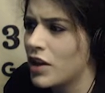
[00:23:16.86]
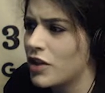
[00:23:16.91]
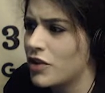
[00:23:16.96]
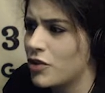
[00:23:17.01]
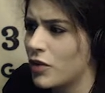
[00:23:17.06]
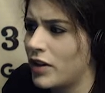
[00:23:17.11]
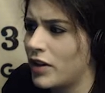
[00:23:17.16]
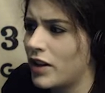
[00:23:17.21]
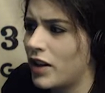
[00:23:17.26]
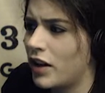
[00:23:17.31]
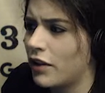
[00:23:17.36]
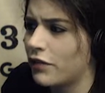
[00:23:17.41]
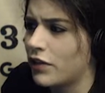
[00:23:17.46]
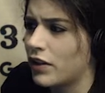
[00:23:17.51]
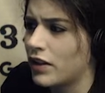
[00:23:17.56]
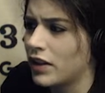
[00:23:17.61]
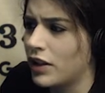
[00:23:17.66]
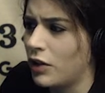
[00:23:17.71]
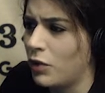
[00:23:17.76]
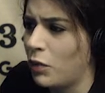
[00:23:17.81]
True enough,
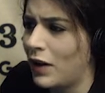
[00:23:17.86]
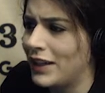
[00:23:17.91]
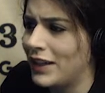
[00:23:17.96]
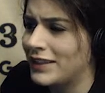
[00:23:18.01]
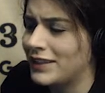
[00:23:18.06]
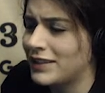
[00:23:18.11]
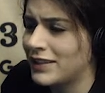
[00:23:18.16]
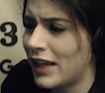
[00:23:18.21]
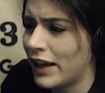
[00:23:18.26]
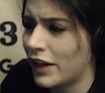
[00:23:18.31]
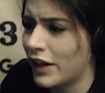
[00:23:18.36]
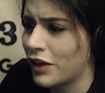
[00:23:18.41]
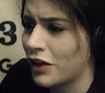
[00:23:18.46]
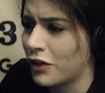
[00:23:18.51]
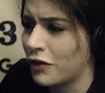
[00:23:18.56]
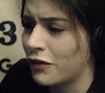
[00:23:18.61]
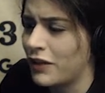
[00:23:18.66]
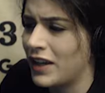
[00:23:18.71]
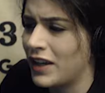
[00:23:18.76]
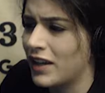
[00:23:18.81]
the little white sack at
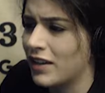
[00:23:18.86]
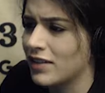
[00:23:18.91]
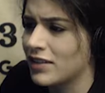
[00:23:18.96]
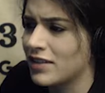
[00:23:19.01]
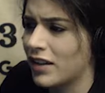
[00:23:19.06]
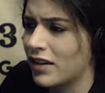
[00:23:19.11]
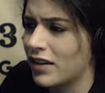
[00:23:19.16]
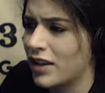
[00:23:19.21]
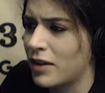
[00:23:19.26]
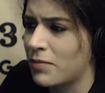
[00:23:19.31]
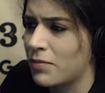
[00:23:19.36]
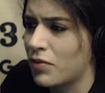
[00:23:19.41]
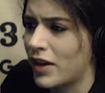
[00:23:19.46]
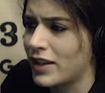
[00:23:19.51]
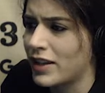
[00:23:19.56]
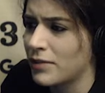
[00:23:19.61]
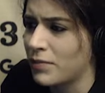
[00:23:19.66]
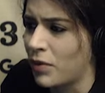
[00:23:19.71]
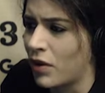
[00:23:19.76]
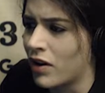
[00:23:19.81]
your feet suddenly
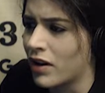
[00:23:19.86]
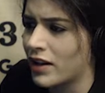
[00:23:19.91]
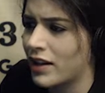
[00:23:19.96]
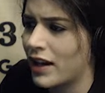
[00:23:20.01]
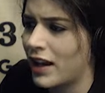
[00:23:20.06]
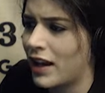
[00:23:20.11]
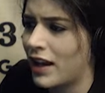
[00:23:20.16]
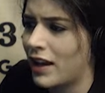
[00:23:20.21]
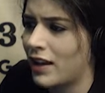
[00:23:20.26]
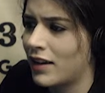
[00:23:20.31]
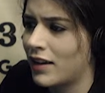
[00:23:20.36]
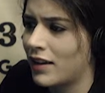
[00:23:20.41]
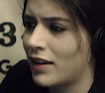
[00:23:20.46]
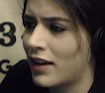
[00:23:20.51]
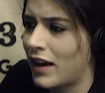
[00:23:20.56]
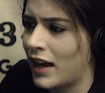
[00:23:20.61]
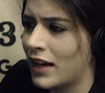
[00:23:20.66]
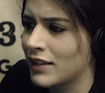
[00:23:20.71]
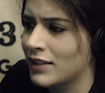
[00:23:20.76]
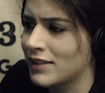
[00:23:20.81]
breaks apart
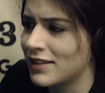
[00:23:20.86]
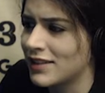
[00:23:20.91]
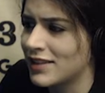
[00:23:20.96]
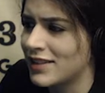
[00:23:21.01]
as